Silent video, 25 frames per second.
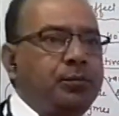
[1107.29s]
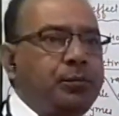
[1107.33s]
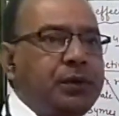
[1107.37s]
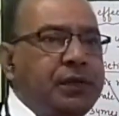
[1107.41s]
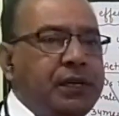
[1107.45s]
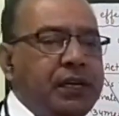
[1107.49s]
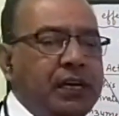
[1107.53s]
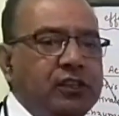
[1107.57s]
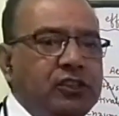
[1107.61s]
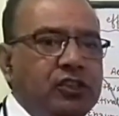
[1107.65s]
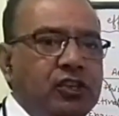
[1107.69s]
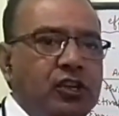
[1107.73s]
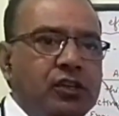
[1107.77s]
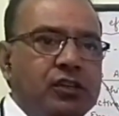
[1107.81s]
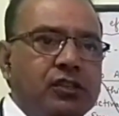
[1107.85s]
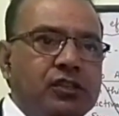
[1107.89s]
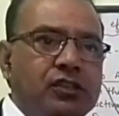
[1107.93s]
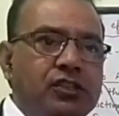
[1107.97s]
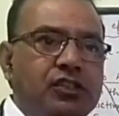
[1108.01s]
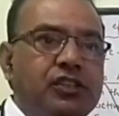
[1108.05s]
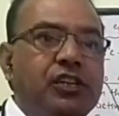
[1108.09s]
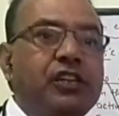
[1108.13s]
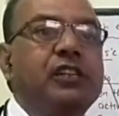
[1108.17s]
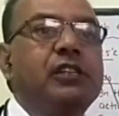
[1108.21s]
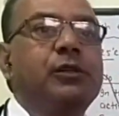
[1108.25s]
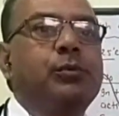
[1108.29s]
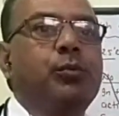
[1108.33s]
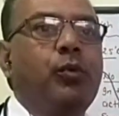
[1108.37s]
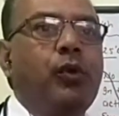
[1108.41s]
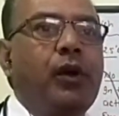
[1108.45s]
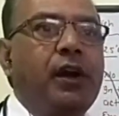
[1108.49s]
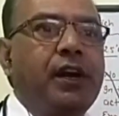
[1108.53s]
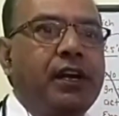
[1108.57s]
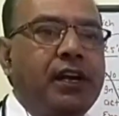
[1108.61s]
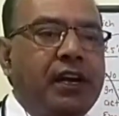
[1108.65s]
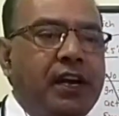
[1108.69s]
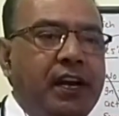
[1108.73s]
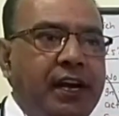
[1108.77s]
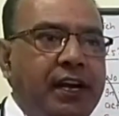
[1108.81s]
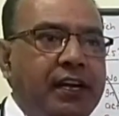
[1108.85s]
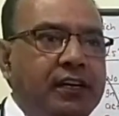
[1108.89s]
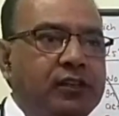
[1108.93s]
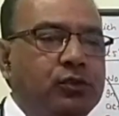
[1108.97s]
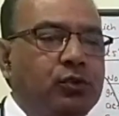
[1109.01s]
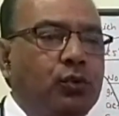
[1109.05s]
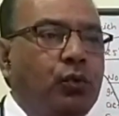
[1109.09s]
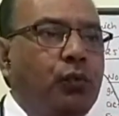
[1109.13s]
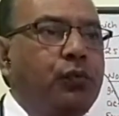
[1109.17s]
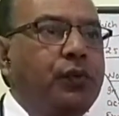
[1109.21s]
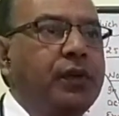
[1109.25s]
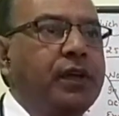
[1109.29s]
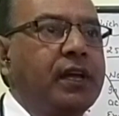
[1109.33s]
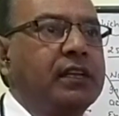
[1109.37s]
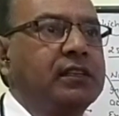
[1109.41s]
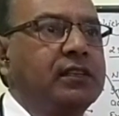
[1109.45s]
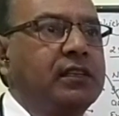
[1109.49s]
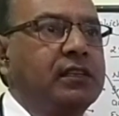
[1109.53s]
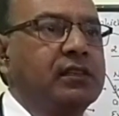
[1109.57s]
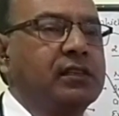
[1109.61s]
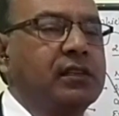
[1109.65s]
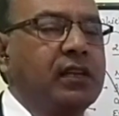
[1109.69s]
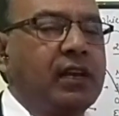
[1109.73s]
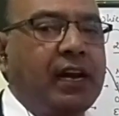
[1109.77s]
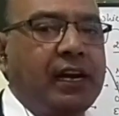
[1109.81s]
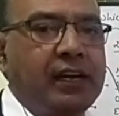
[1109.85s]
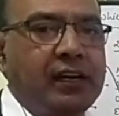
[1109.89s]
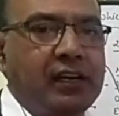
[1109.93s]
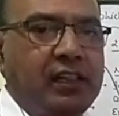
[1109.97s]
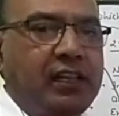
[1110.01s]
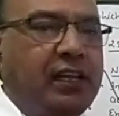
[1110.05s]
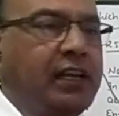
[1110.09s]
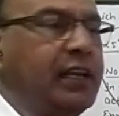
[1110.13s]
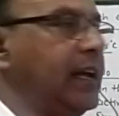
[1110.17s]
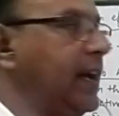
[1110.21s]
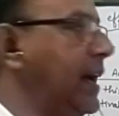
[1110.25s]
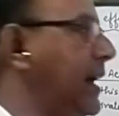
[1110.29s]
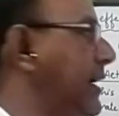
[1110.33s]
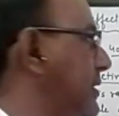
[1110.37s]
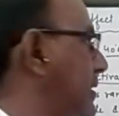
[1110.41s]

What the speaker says: pH 6.8, so we can say slightly